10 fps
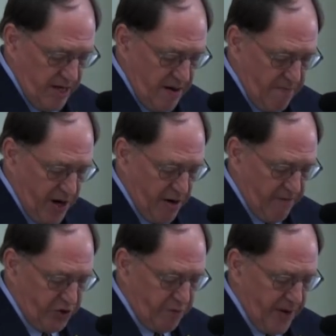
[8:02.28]
the
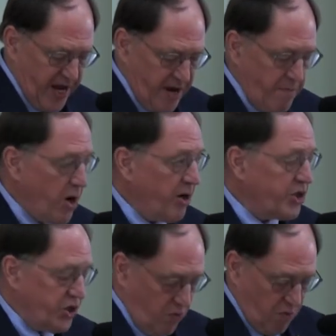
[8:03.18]
Empire of Japan
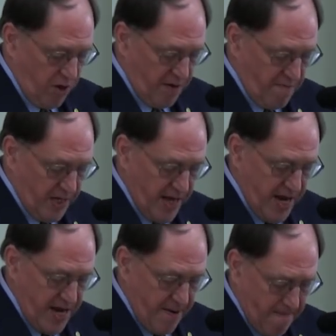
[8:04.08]
marched toward
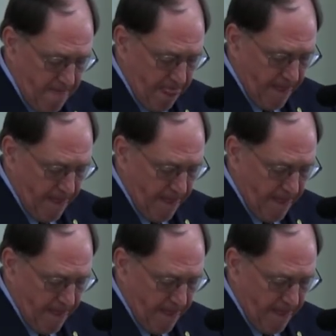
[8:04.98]
Malaya.